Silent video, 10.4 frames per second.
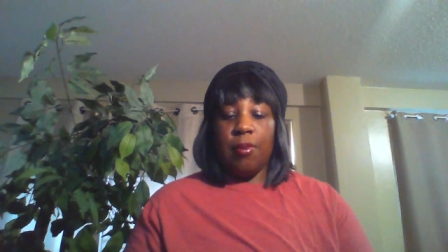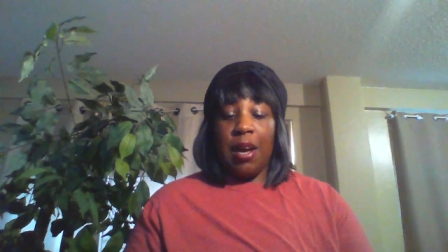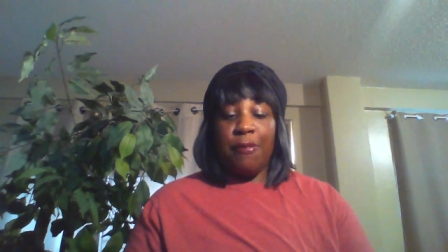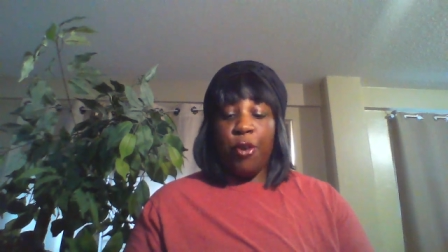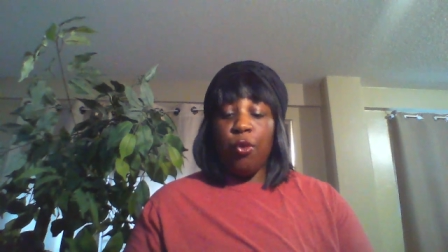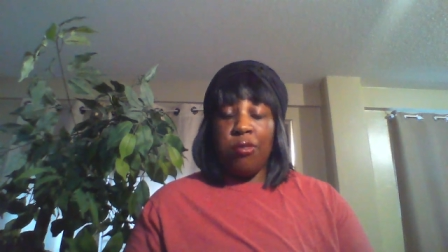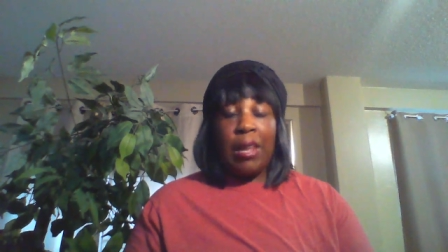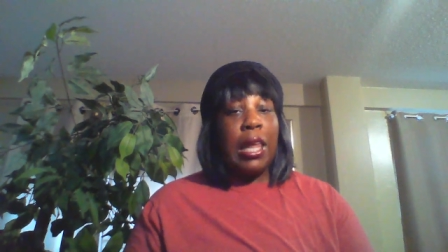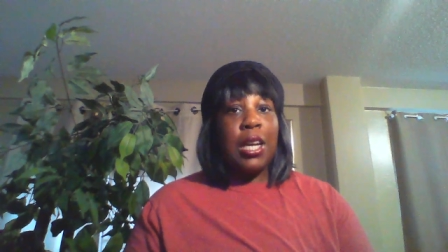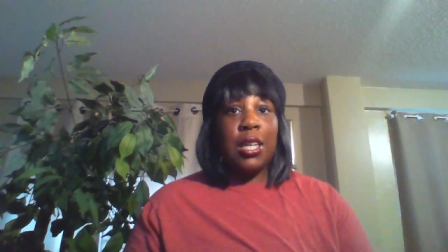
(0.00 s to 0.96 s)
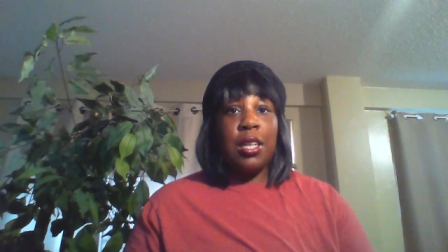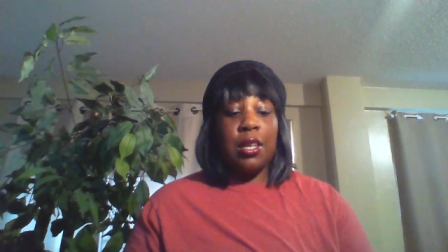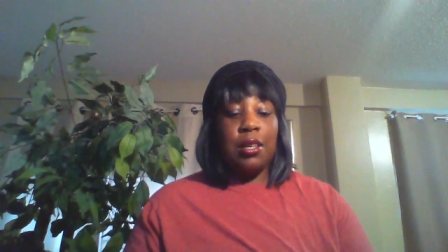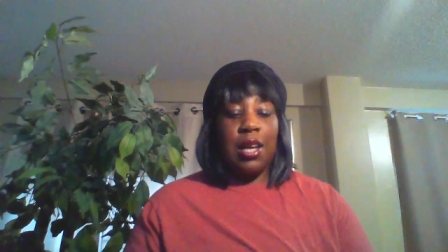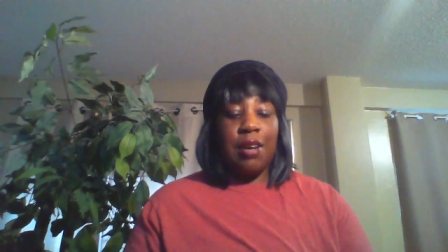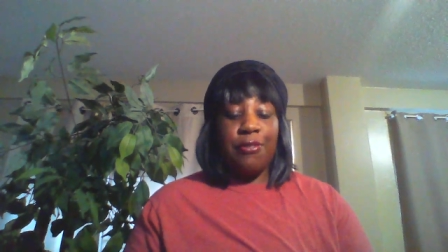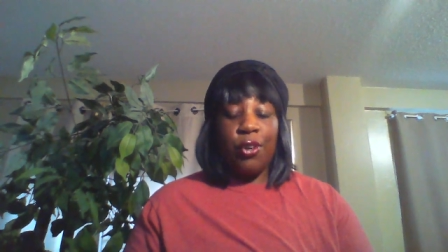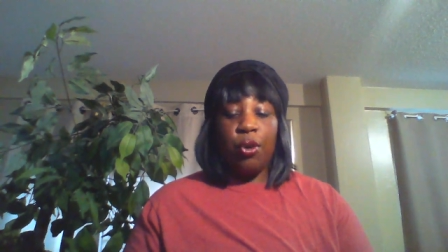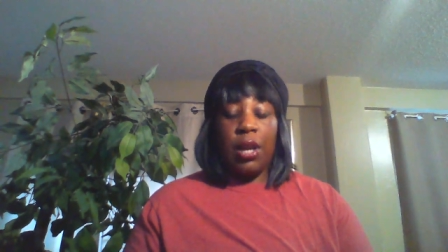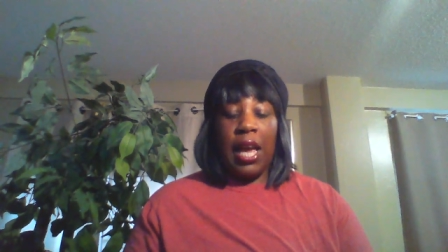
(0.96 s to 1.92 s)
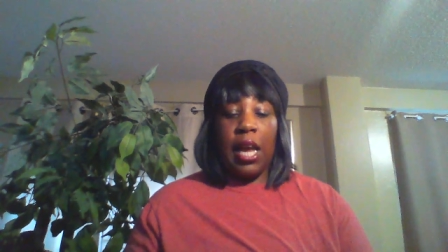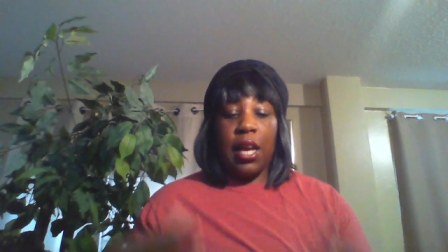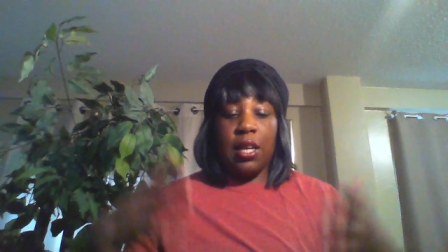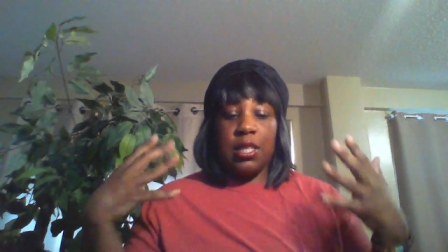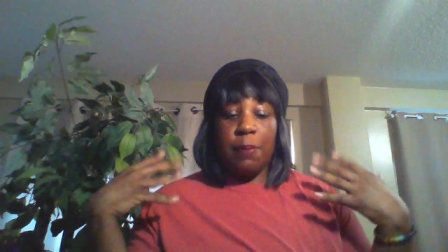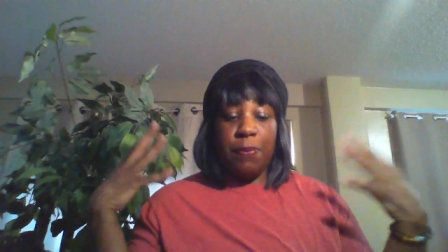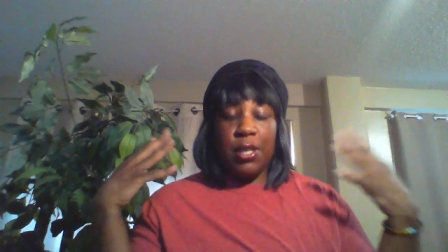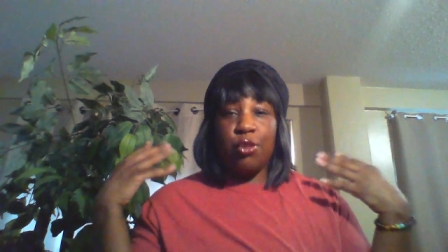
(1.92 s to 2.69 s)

I feel really good. I feel like something